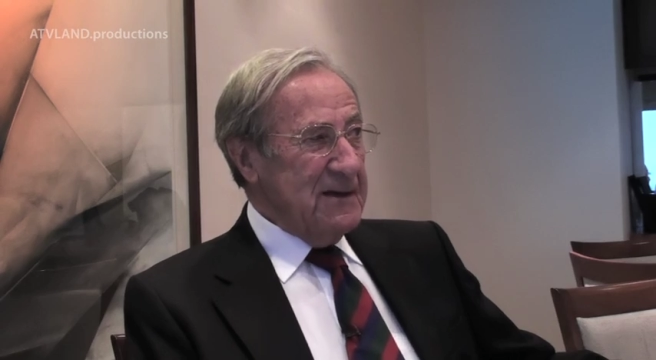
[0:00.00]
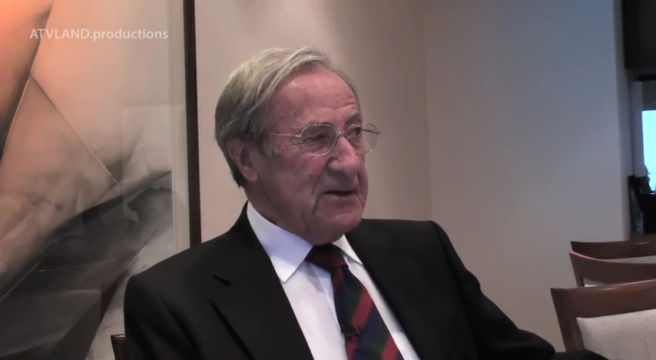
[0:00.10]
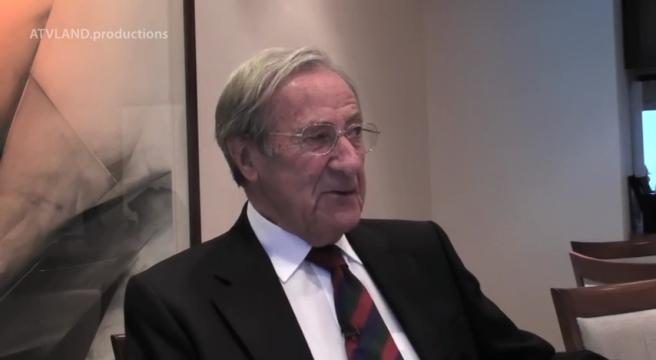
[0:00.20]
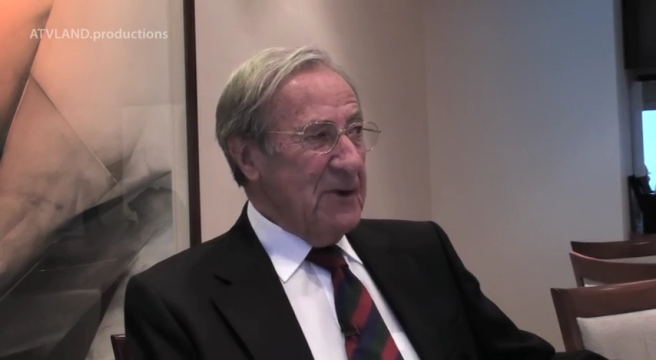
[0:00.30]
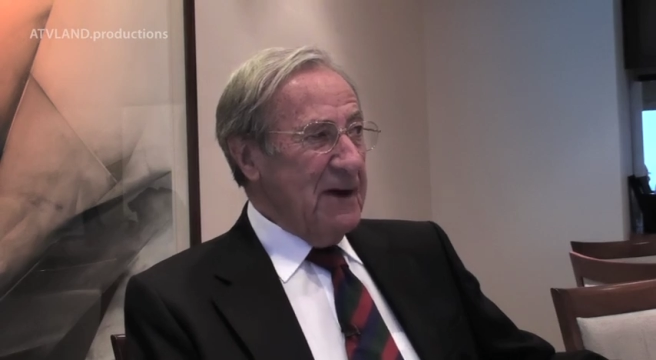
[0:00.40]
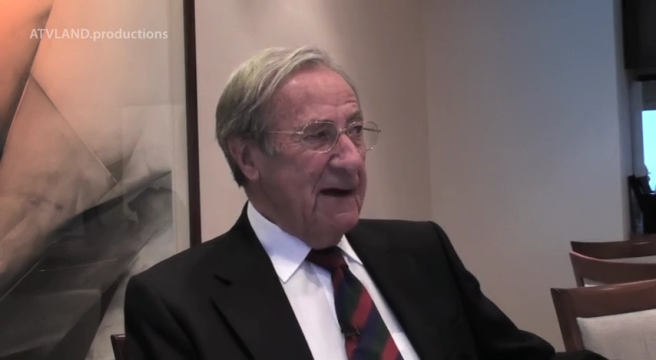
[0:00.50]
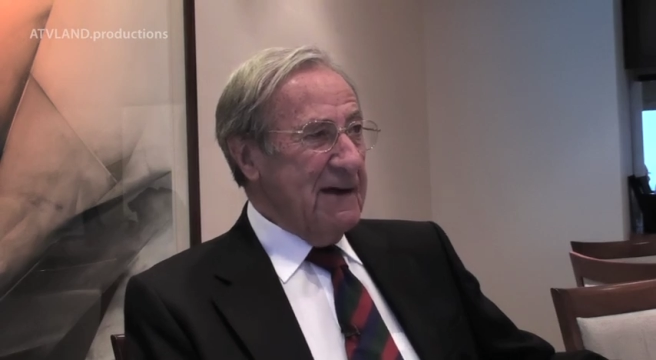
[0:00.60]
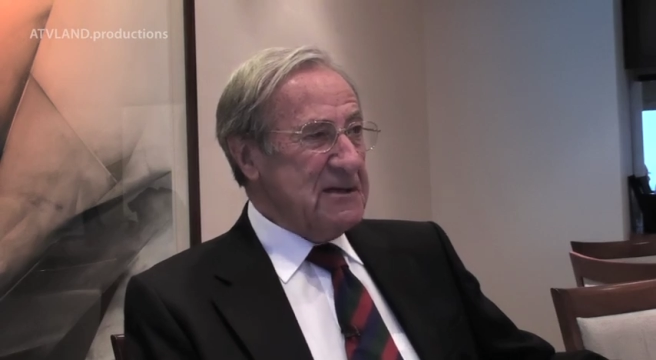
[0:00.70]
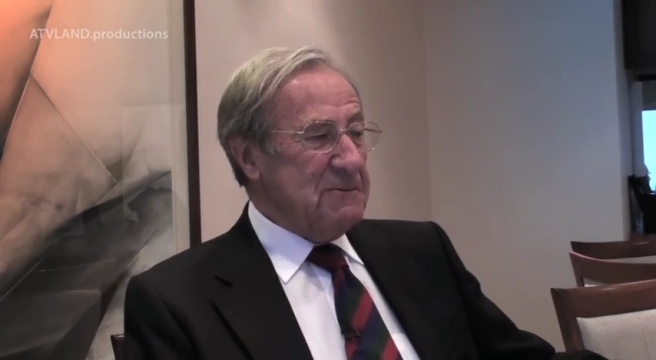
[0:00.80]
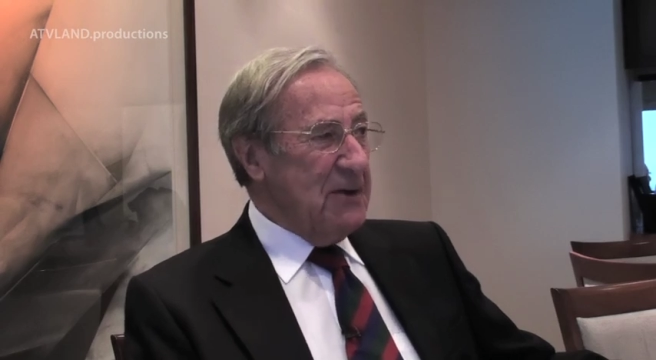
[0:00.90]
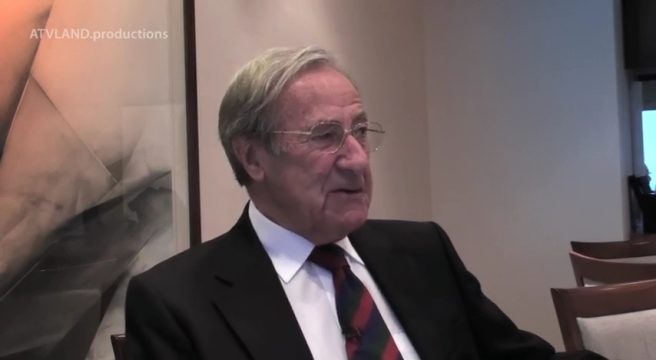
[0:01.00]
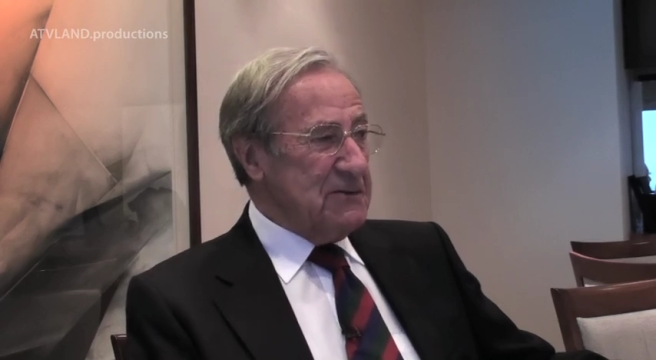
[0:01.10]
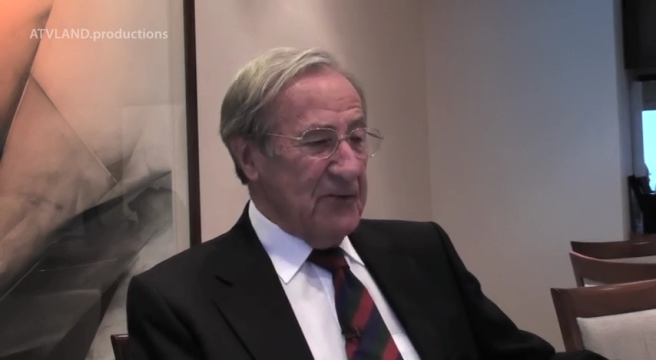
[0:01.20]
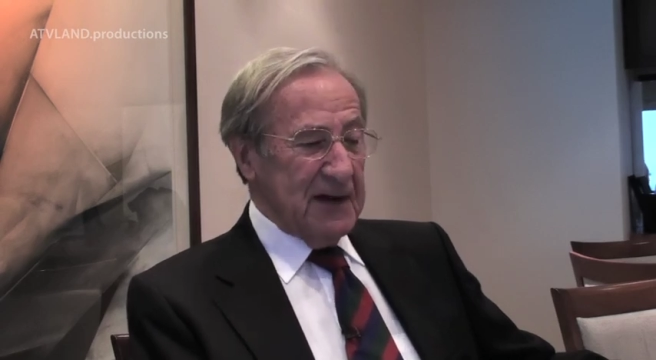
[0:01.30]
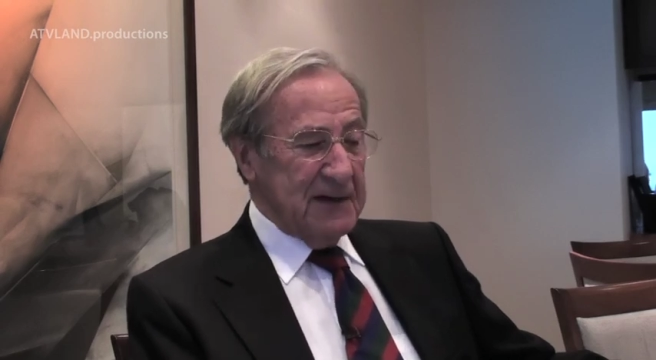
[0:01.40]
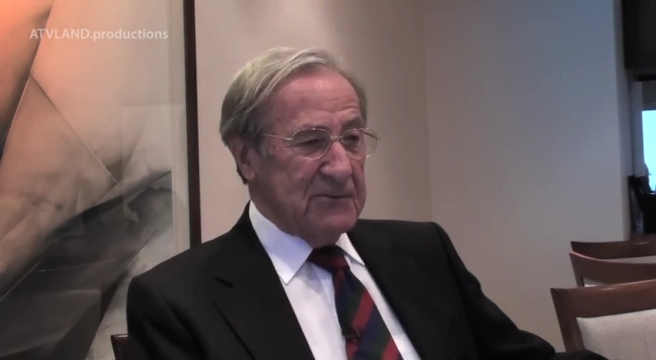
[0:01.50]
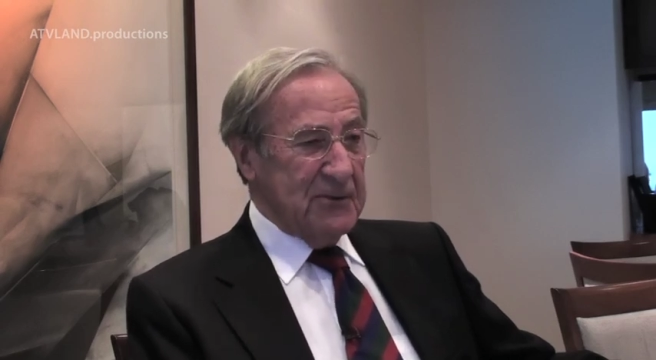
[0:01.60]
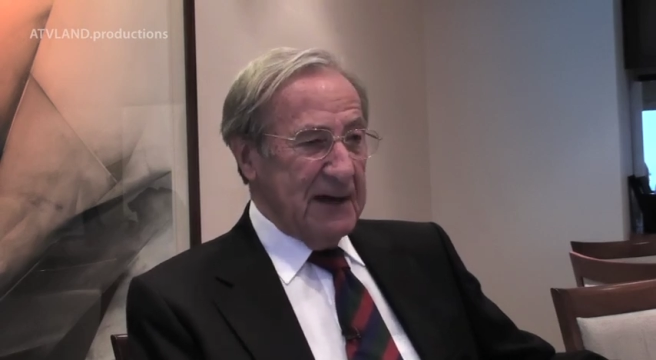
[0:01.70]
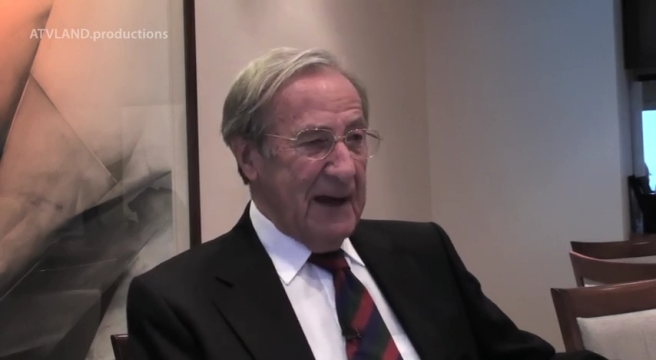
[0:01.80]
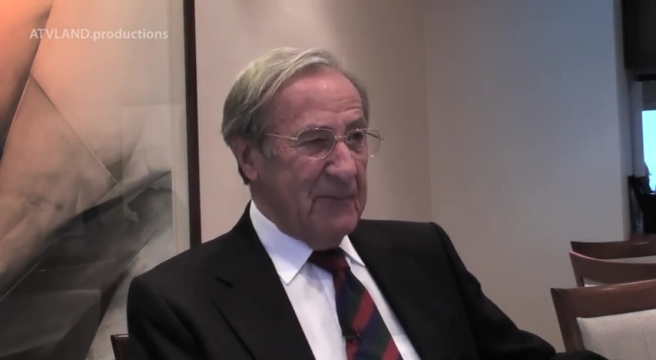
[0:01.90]
So when I spoke directly to
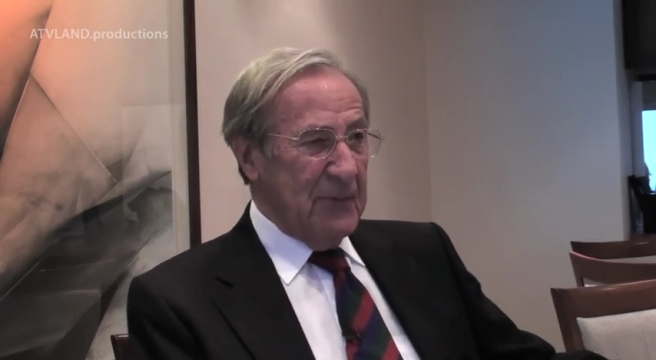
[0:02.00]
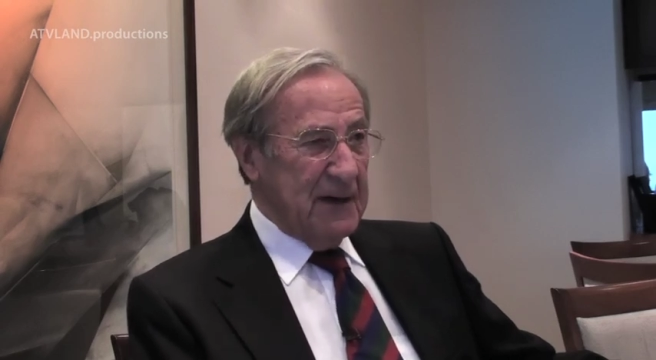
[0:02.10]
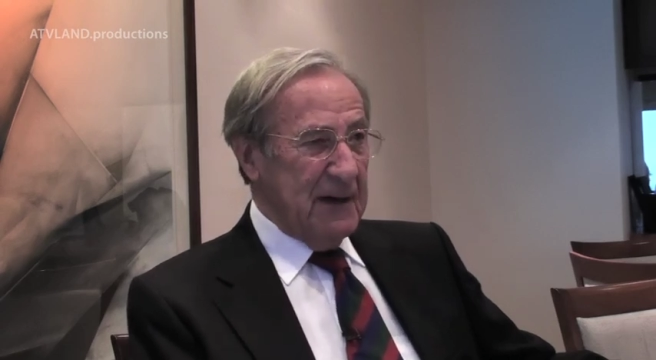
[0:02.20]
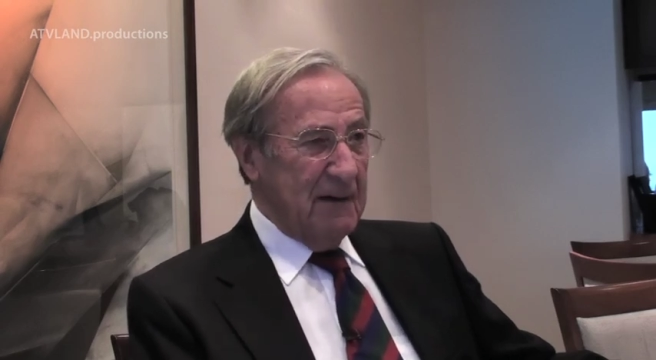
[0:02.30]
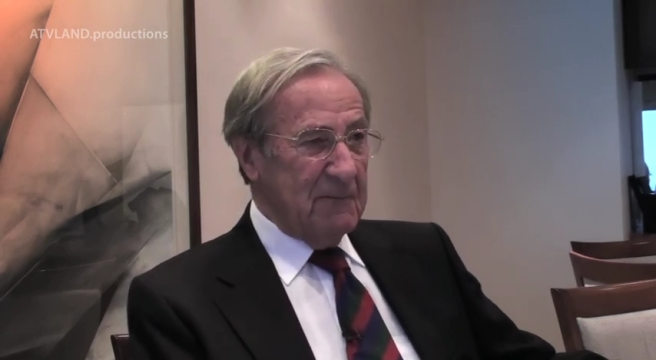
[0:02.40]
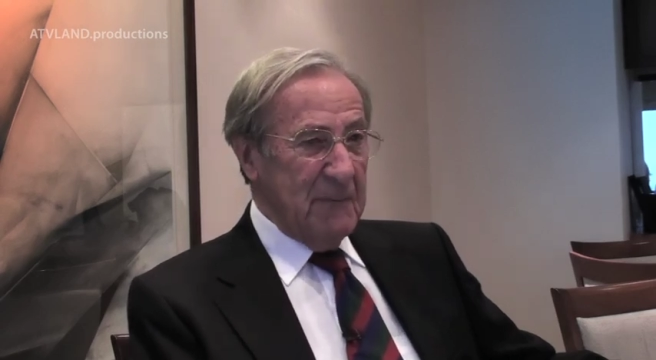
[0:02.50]
a camera, and